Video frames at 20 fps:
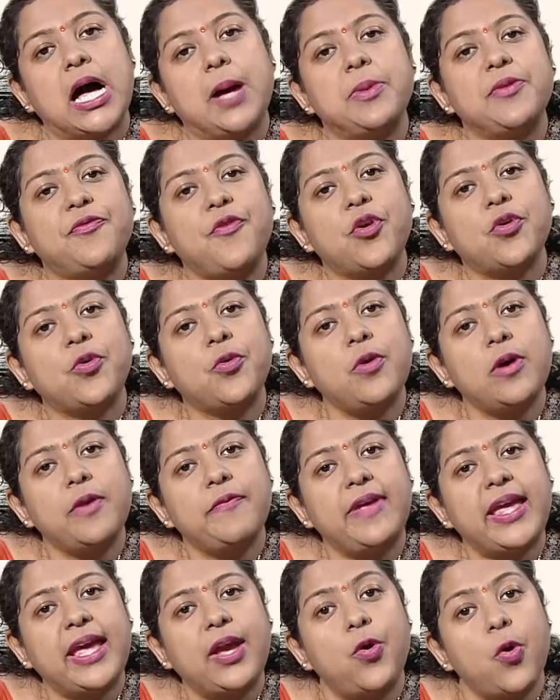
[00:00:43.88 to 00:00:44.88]
Before
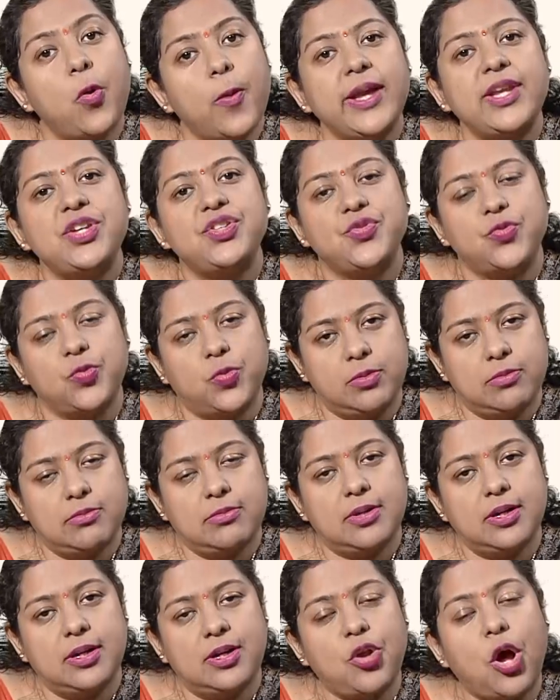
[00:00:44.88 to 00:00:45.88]
we go into
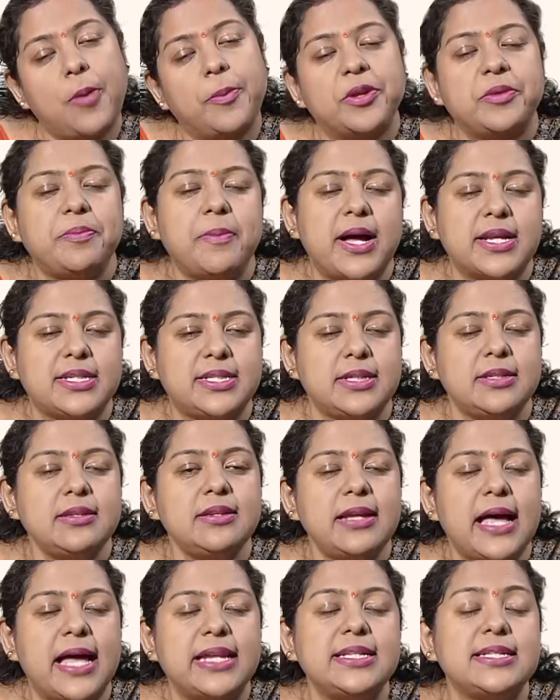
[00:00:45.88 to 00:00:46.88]
Robert
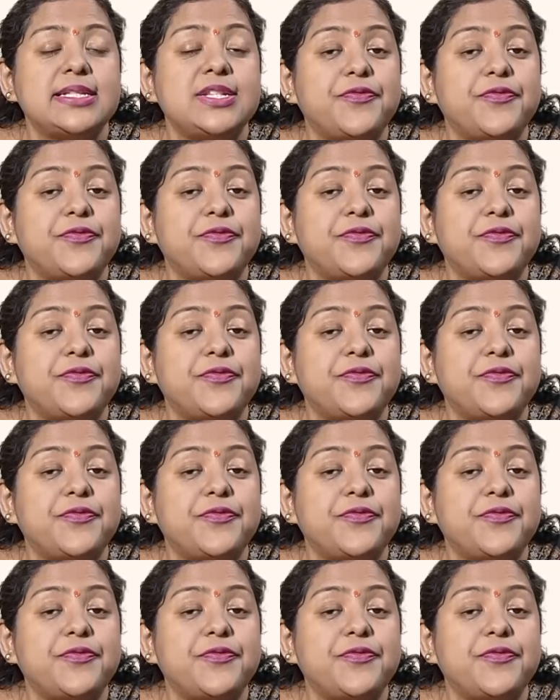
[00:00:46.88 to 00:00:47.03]
Martin and his